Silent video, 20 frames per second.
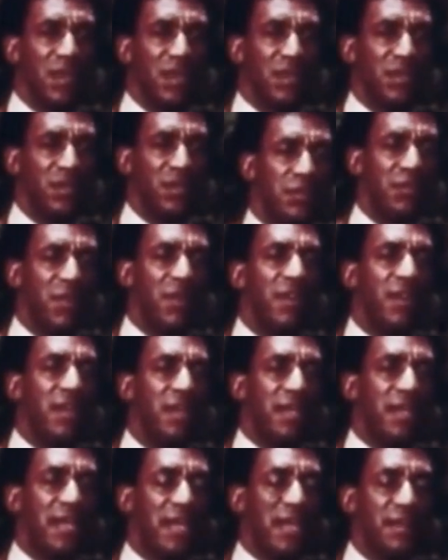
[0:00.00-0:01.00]
And though
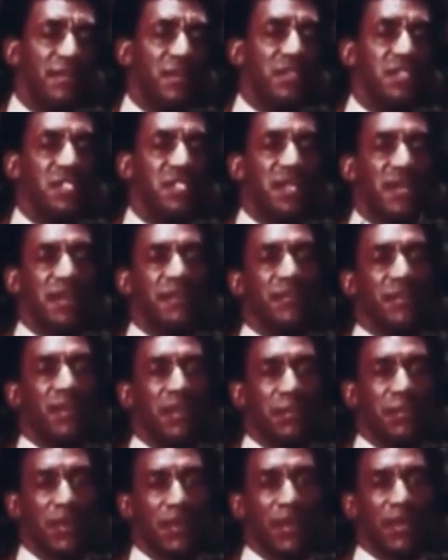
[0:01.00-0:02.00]
America gave us slavery,
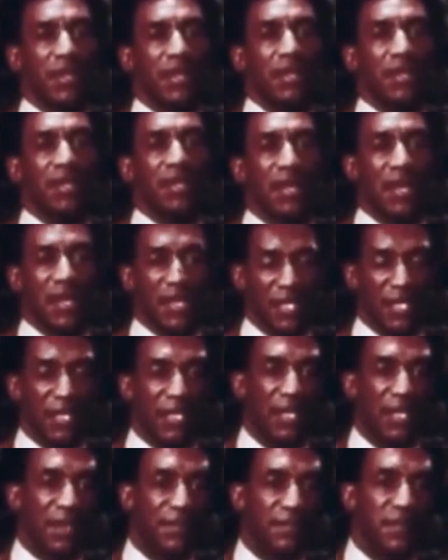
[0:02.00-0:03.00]
America kindly
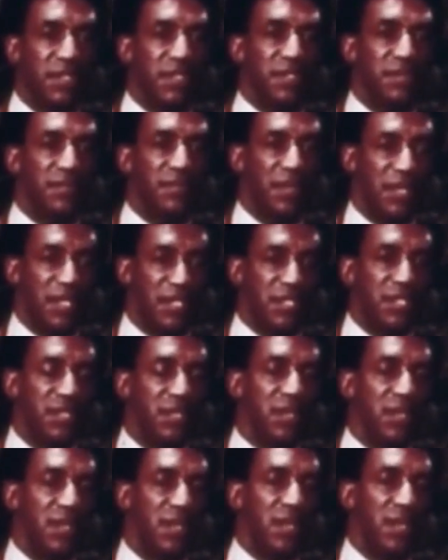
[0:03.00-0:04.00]
gave us
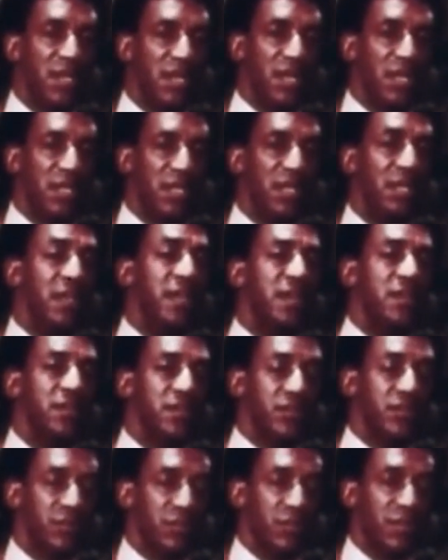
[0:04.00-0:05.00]
religion and a lick or
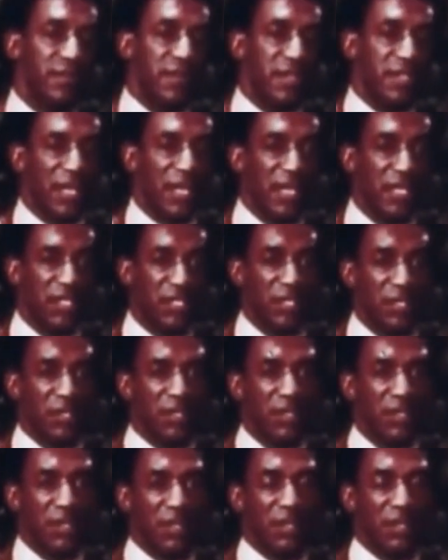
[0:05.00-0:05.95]
two of education.